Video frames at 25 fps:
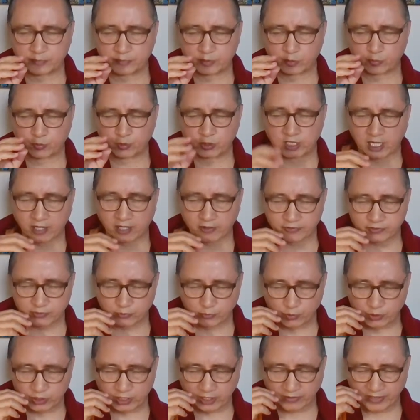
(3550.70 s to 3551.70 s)

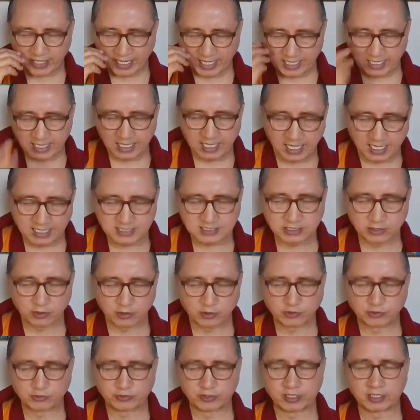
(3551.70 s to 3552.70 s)
without analyzing
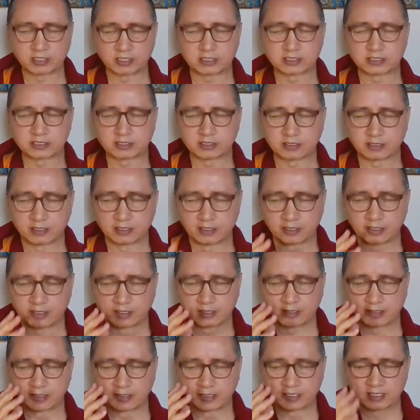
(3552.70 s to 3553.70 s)
onto it,
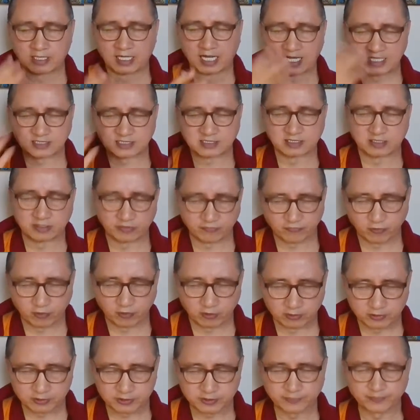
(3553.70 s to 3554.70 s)
it lies in the
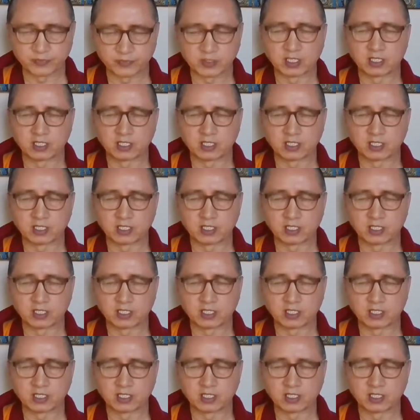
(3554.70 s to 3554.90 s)
fault.